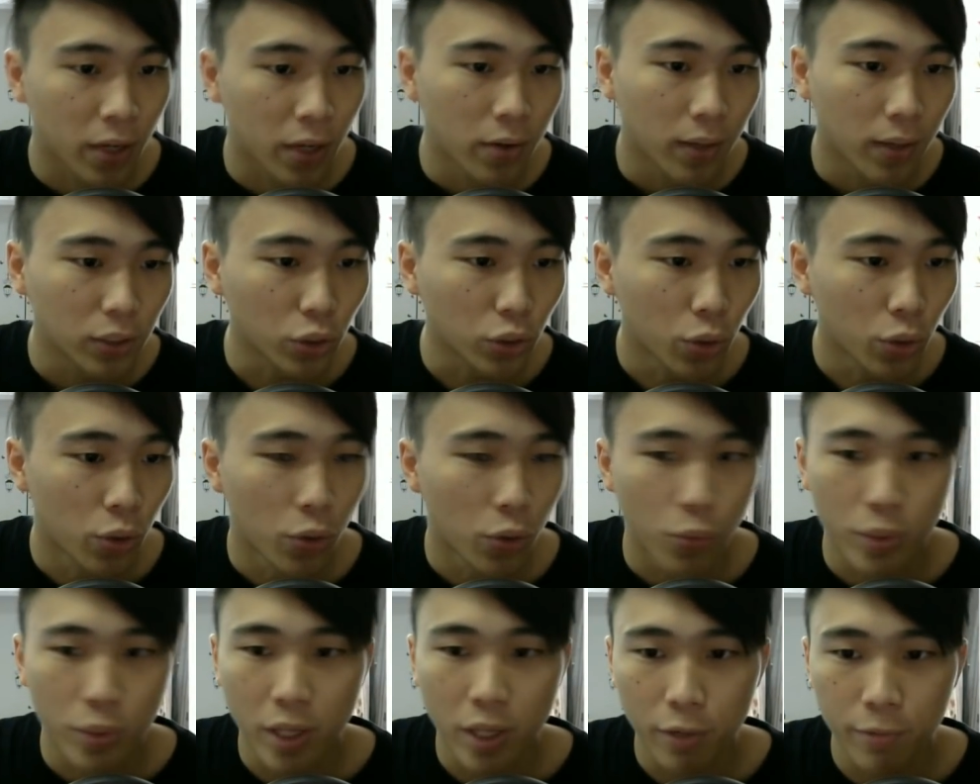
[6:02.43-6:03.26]
Right, so
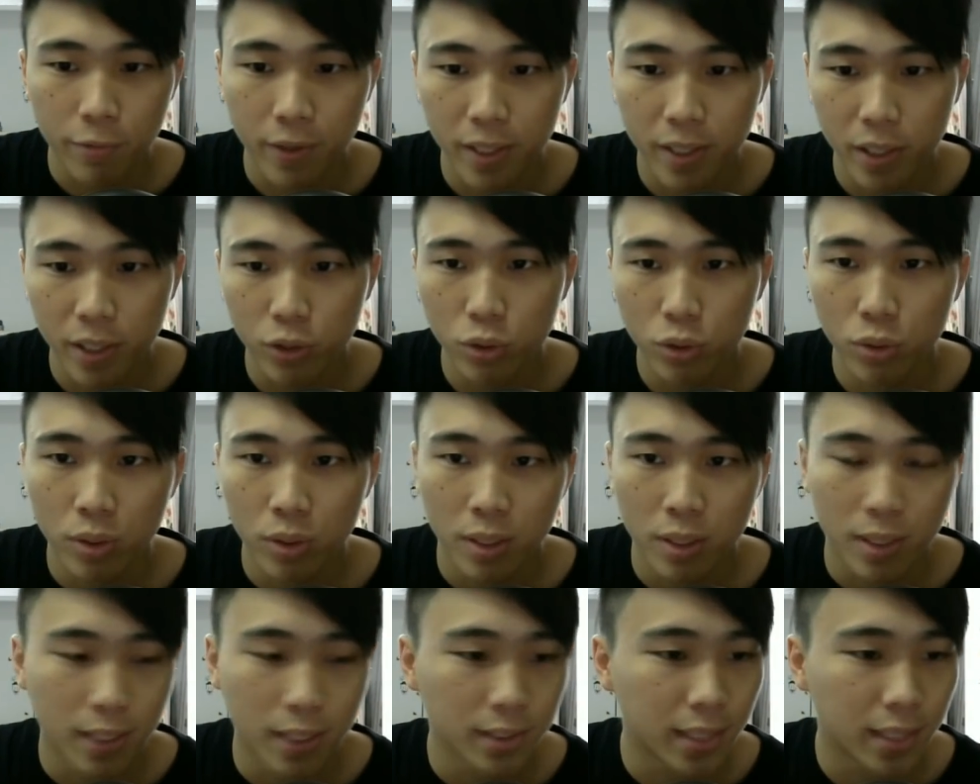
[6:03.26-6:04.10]
without further ado,
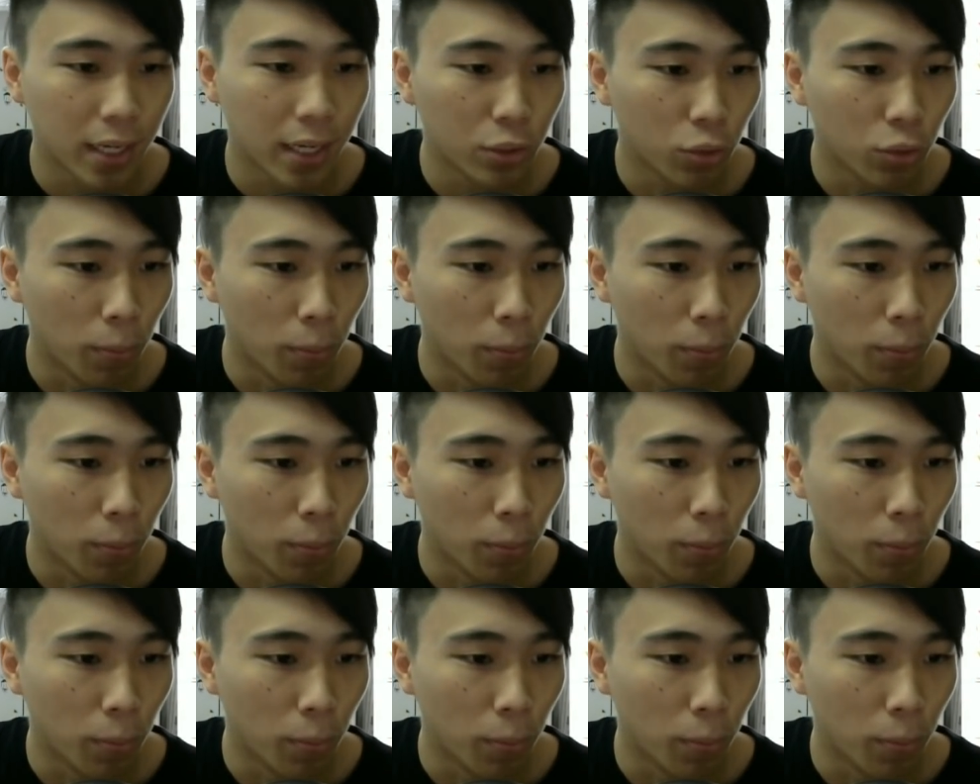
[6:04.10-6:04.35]
let's get into